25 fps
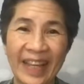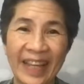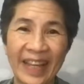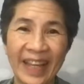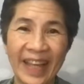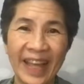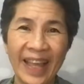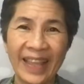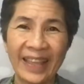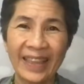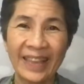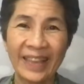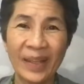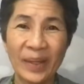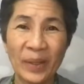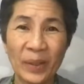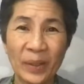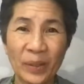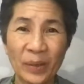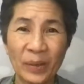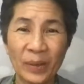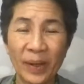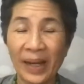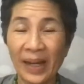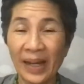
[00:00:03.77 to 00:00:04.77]

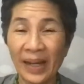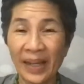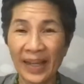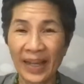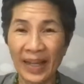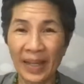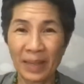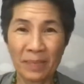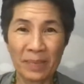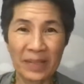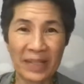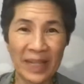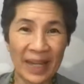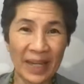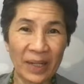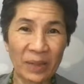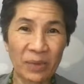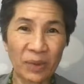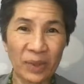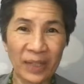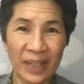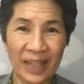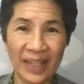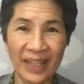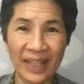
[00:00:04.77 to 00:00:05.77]
Hello, I am
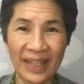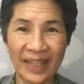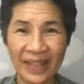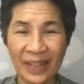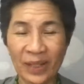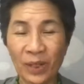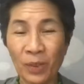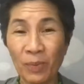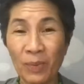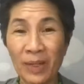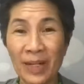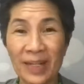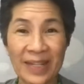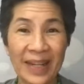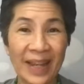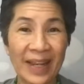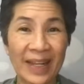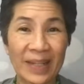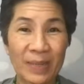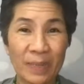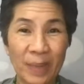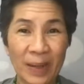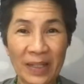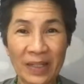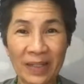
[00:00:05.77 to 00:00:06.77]
Sandra Lee, Human Design
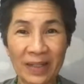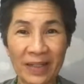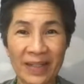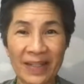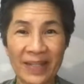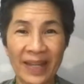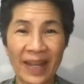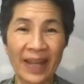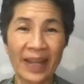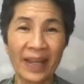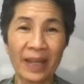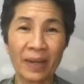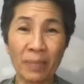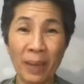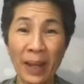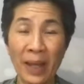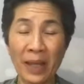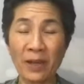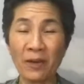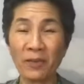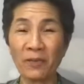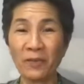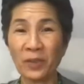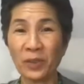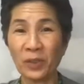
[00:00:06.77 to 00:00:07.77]
Specialist and
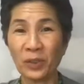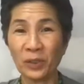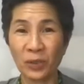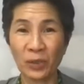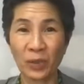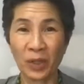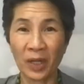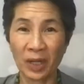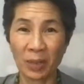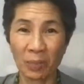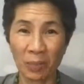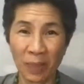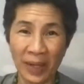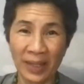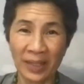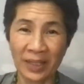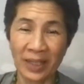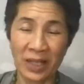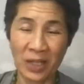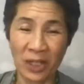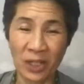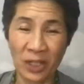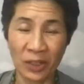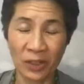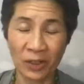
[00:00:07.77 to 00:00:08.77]
Biofield Tuning
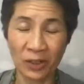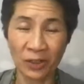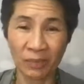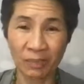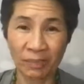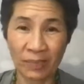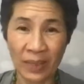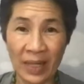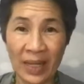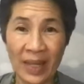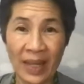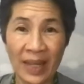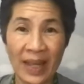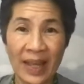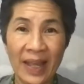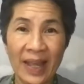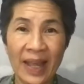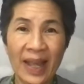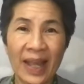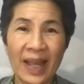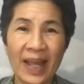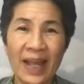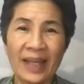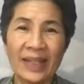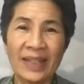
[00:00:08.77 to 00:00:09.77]
Practitioner.
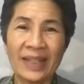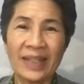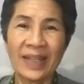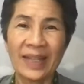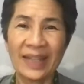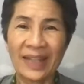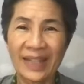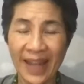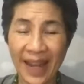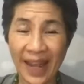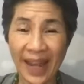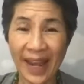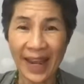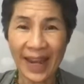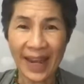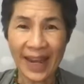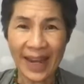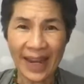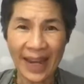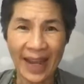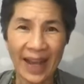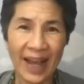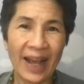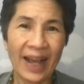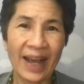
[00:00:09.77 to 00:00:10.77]

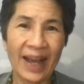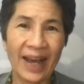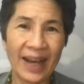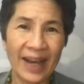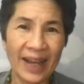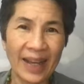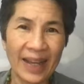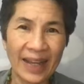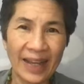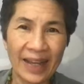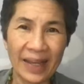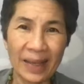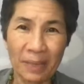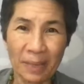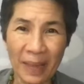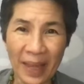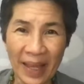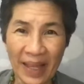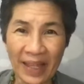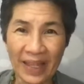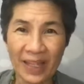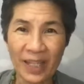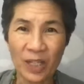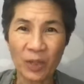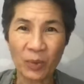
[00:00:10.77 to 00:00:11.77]
Today, I am
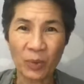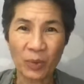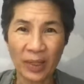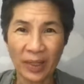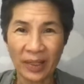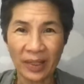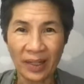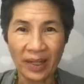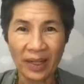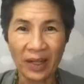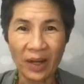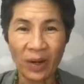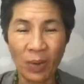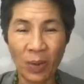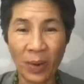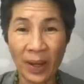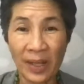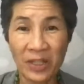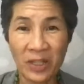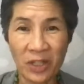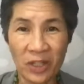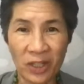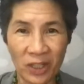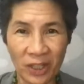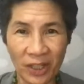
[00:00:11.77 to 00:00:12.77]
answering a
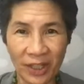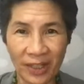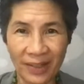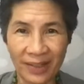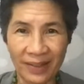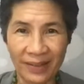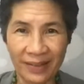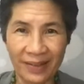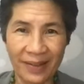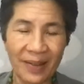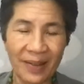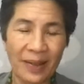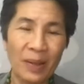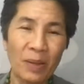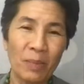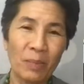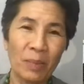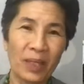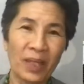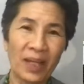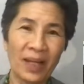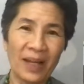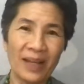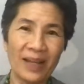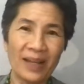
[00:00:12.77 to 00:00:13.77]
question
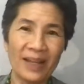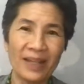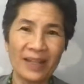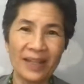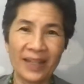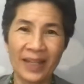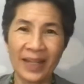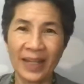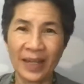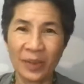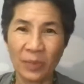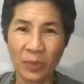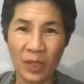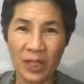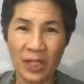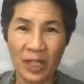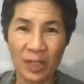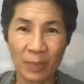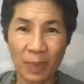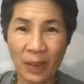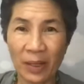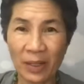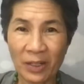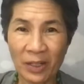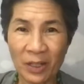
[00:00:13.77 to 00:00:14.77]
because, in
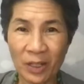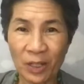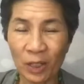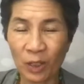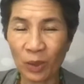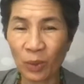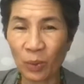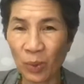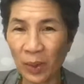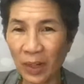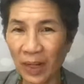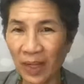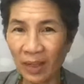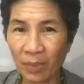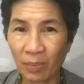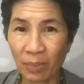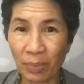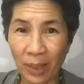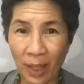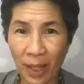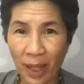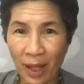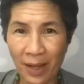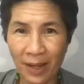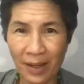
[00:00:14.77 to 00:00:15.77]
response to one of the
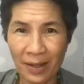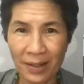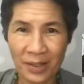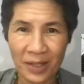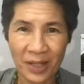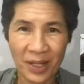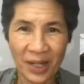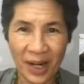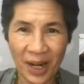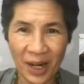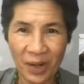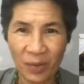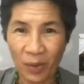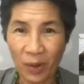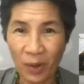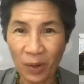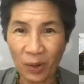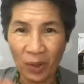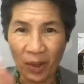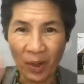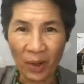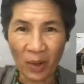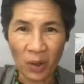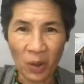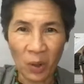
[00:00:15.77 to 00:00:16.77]
blogs that I
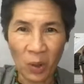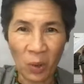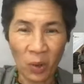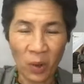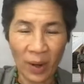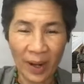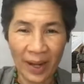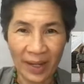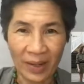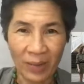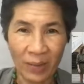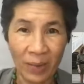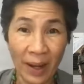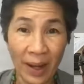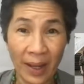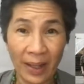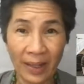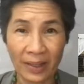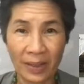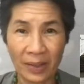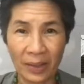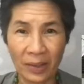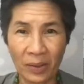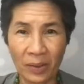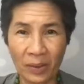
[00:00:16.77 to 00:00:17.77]
wrote quite a while
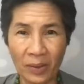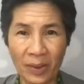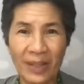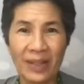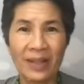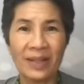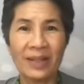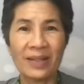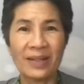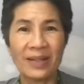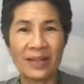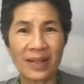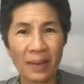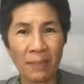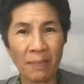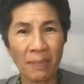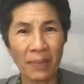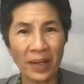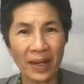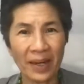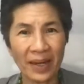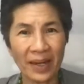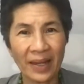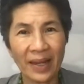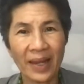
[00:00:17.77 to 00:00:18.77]
ago,
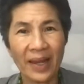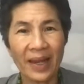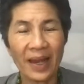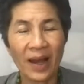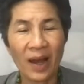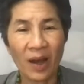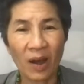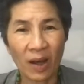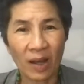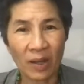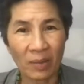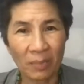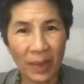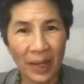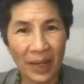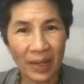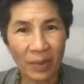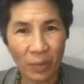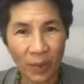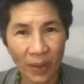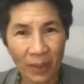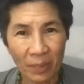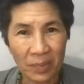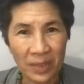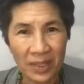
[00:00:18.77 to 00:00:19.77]
somebody on my
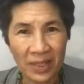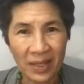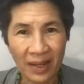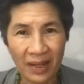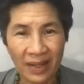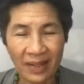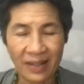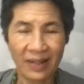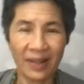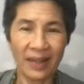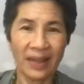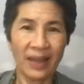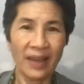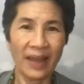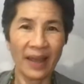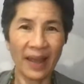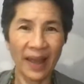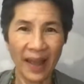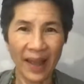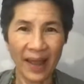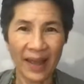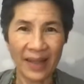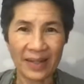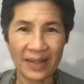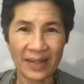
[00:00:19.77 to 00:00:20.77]
website
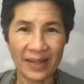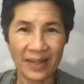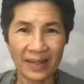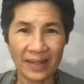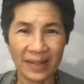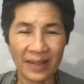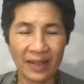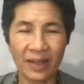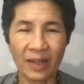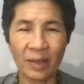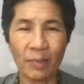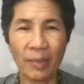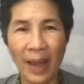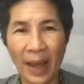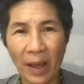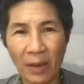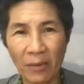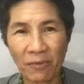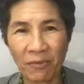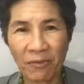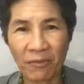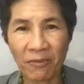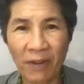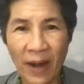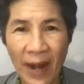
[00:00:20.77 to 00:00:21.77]
asked about
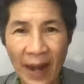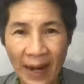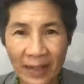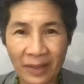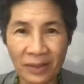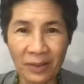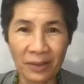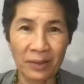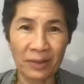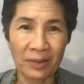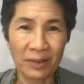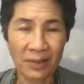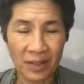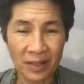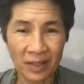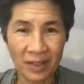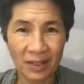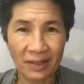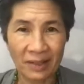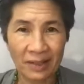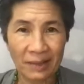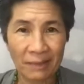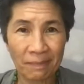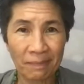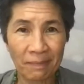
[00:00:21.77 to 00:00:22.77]
fractals.
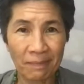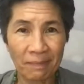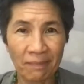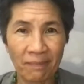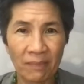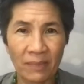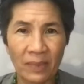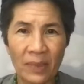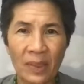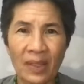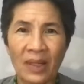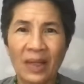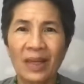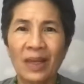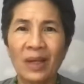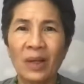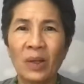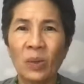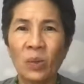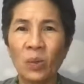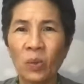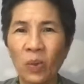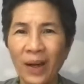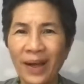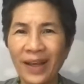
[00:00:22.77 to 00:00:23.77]

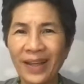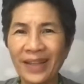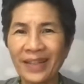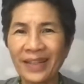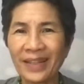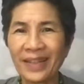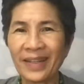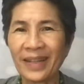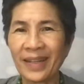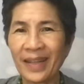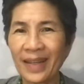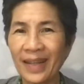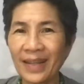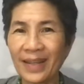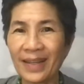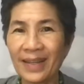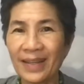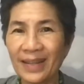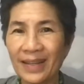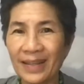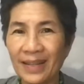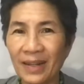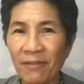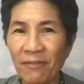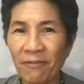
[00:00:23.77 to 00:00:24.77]
What
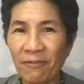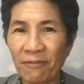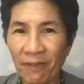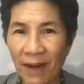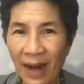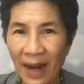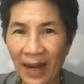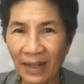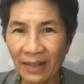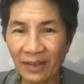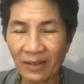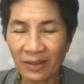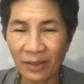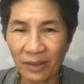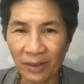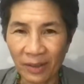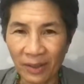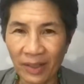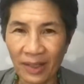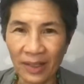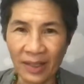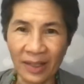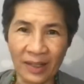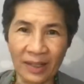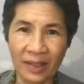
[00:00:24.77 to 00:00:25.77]
is a fractal
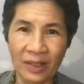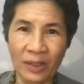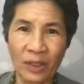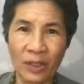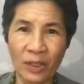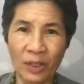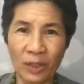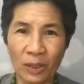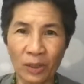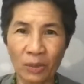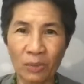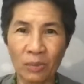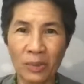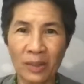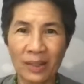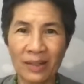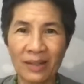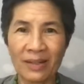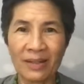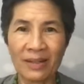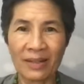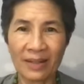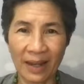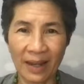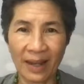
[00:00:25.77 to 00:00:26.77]
in human
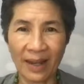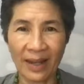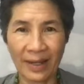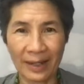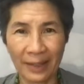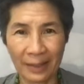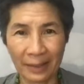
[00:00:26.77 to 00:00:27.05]
design?